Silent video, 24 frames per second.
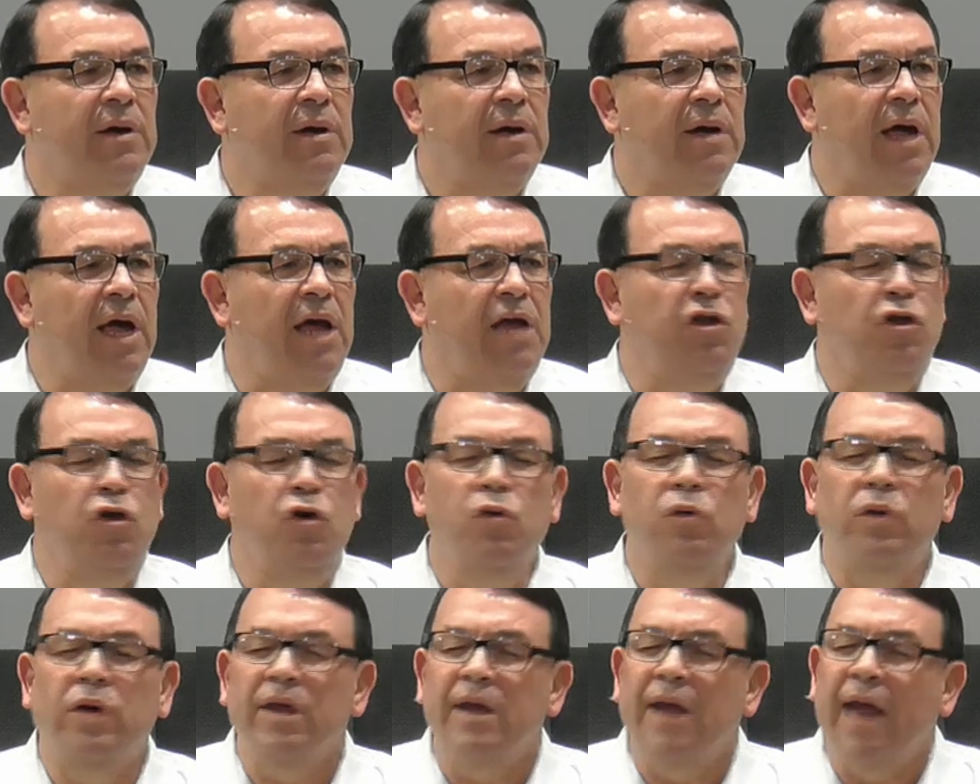And you
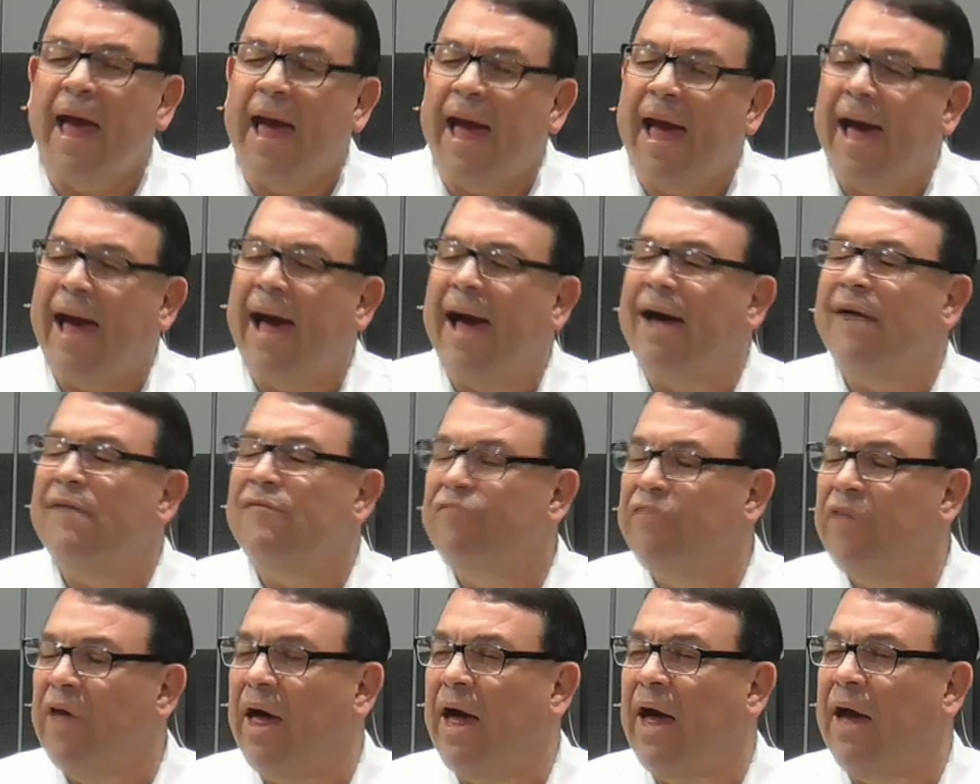can have
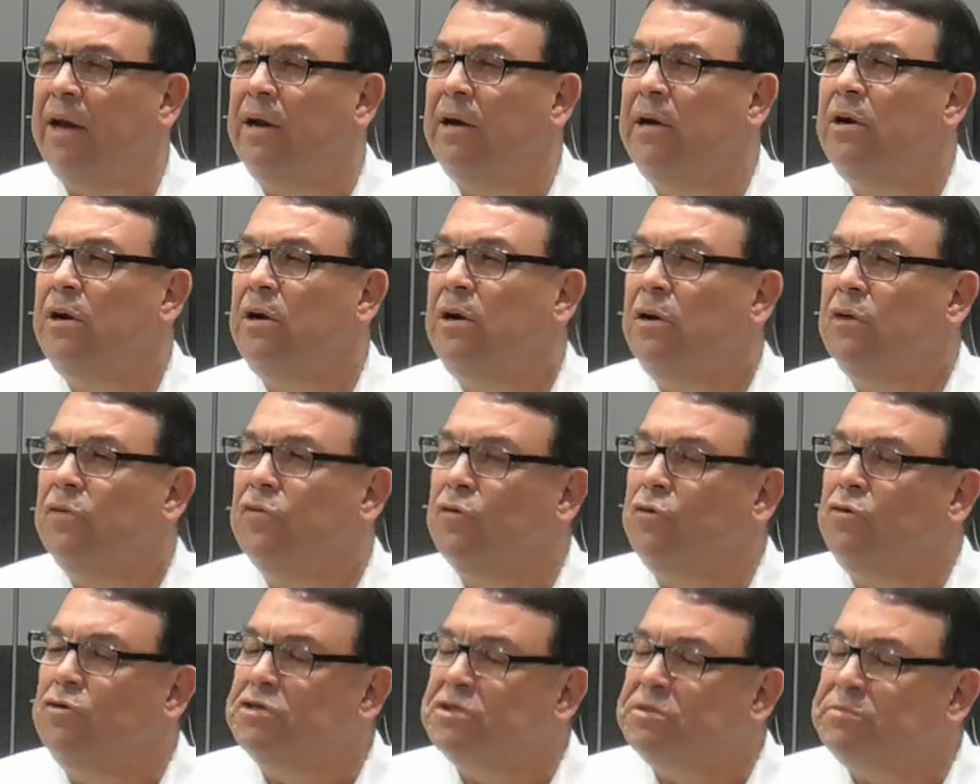that
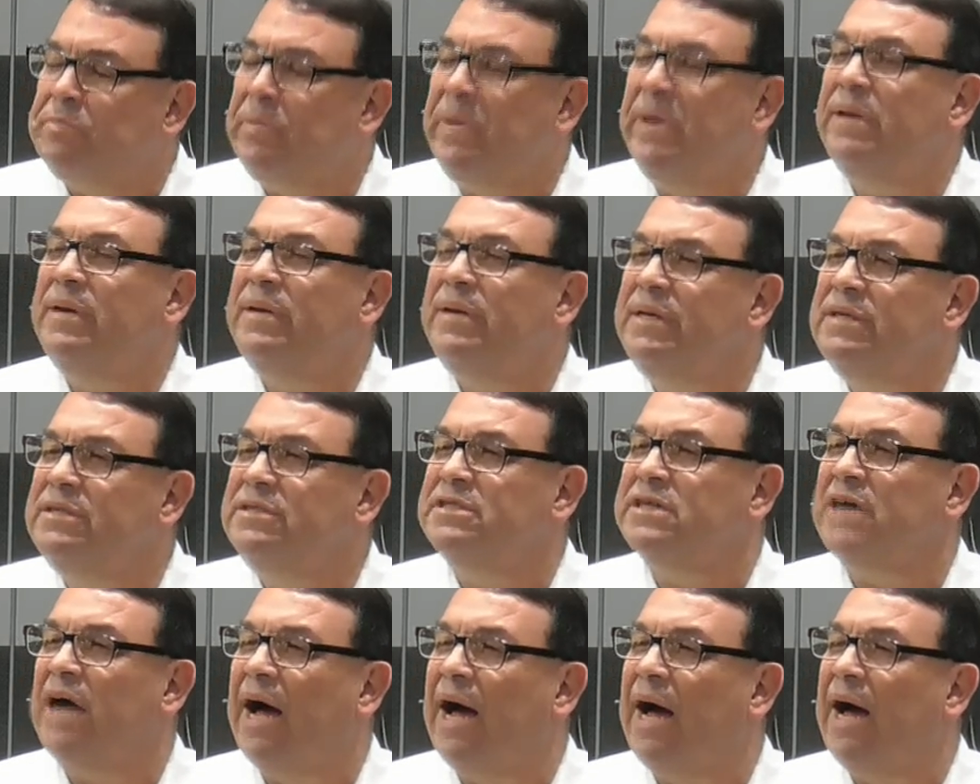through spending
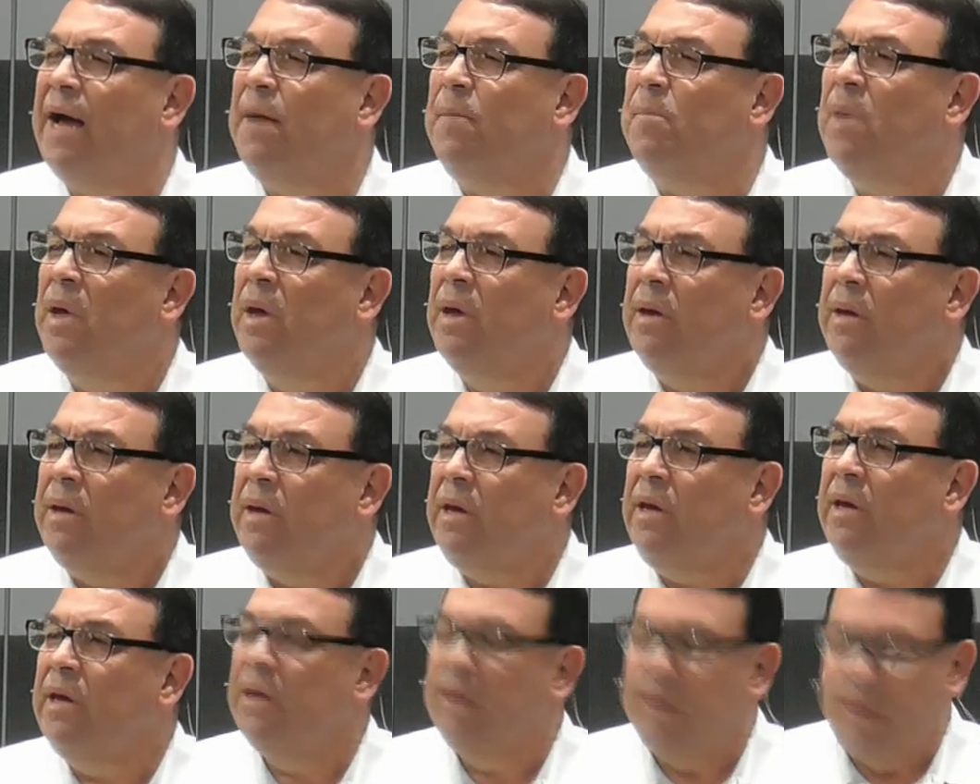time
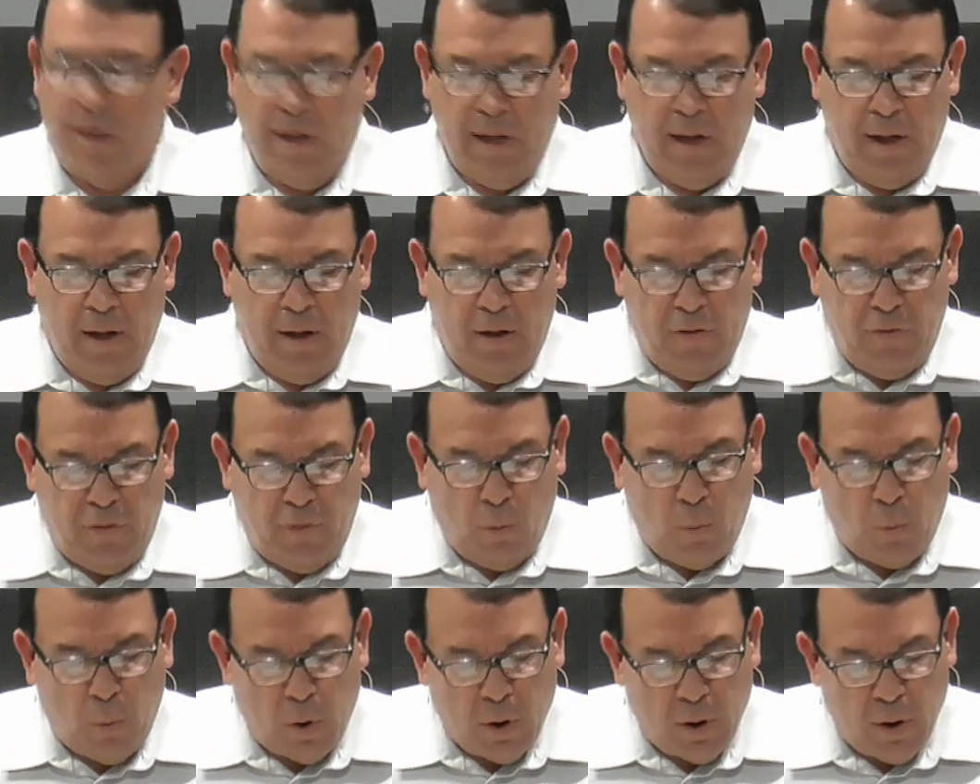in the
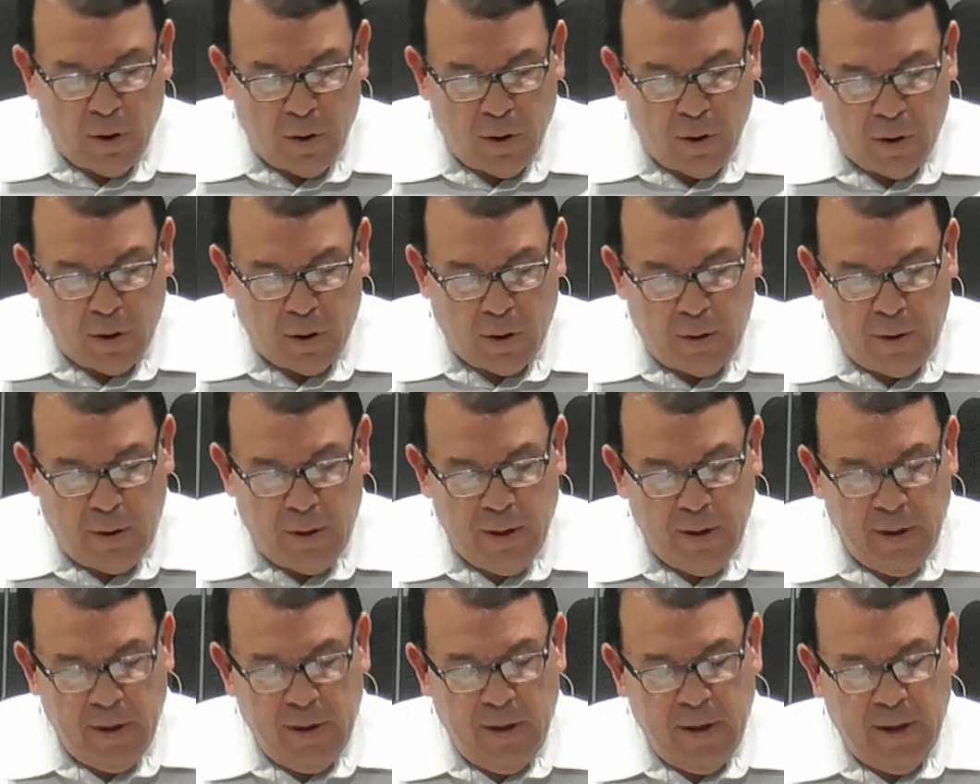Word.
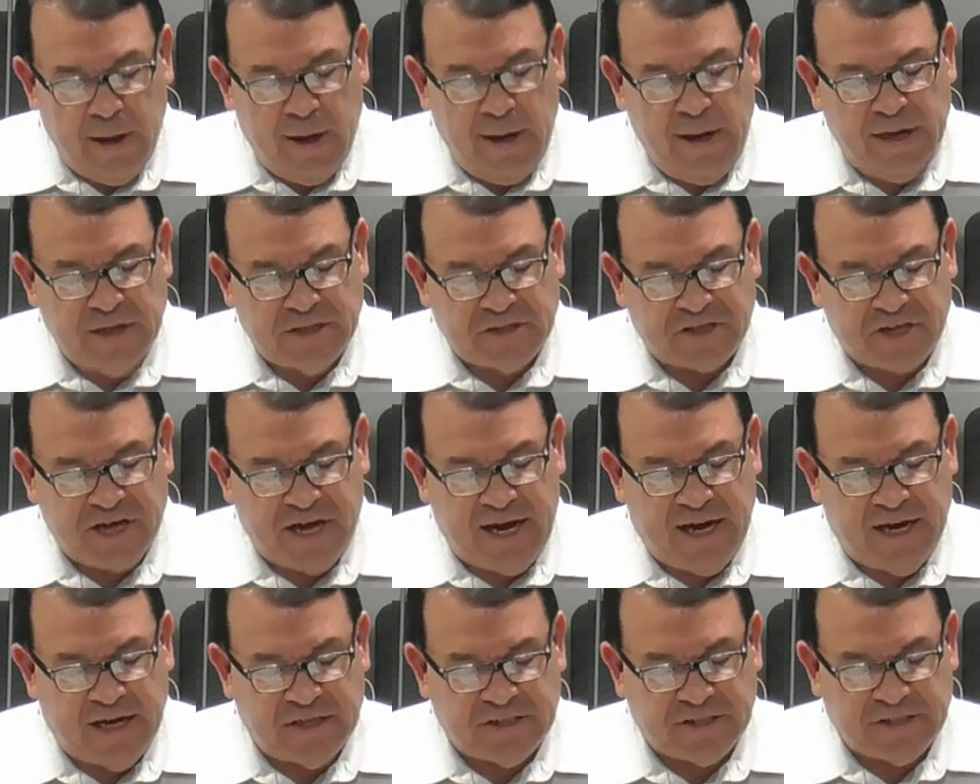And it
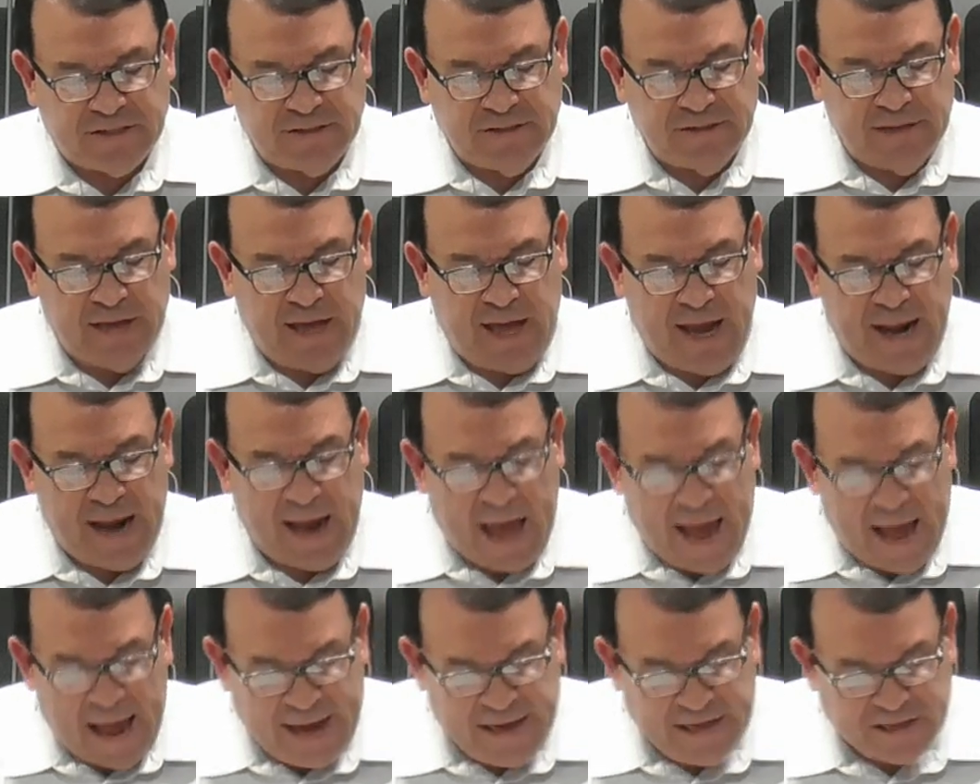says, and
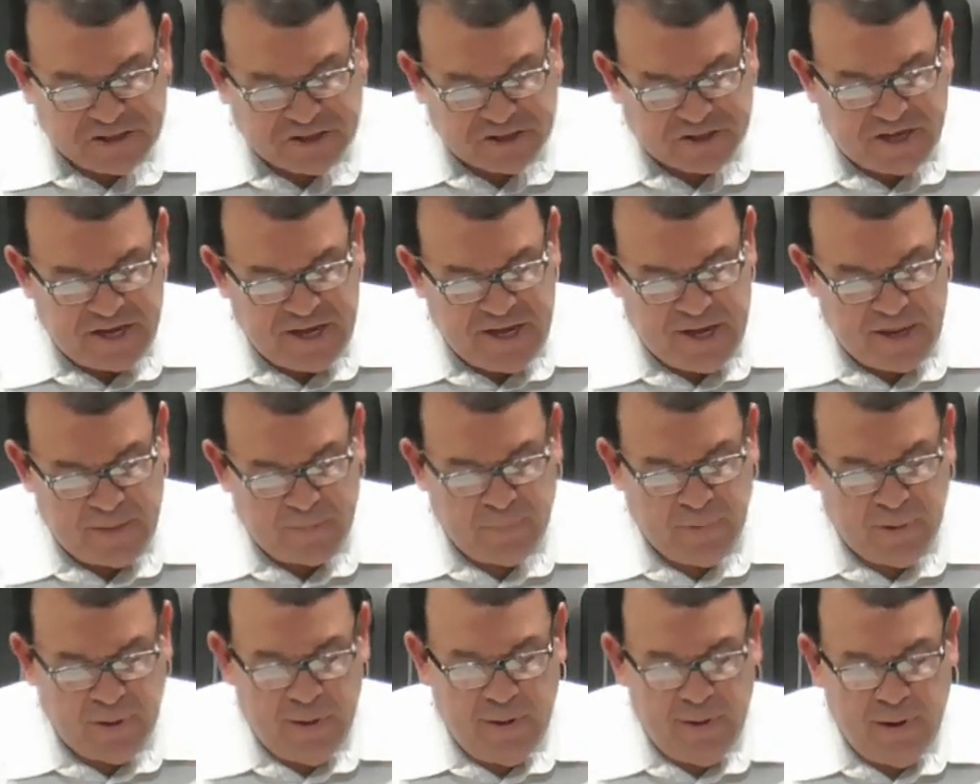high esteem,
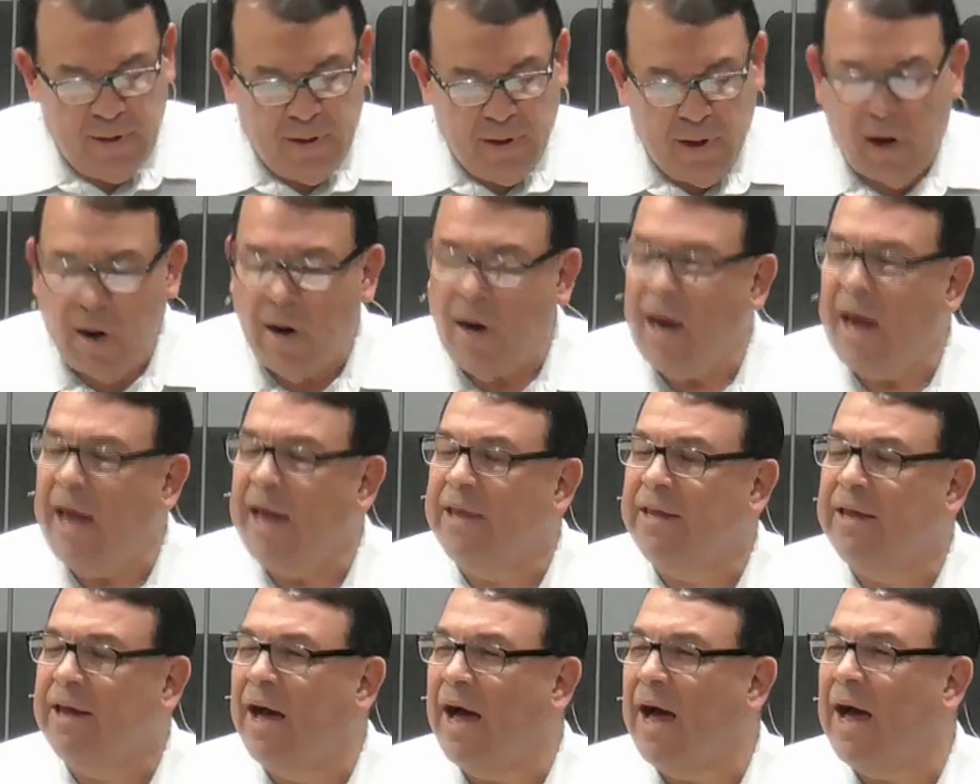all
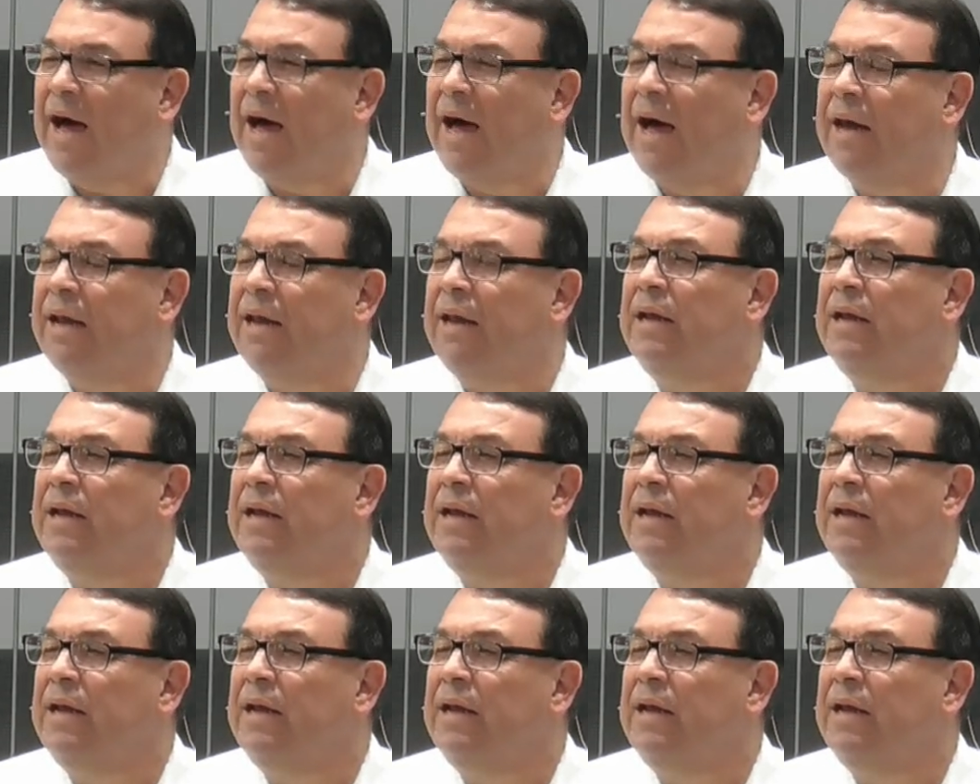right, God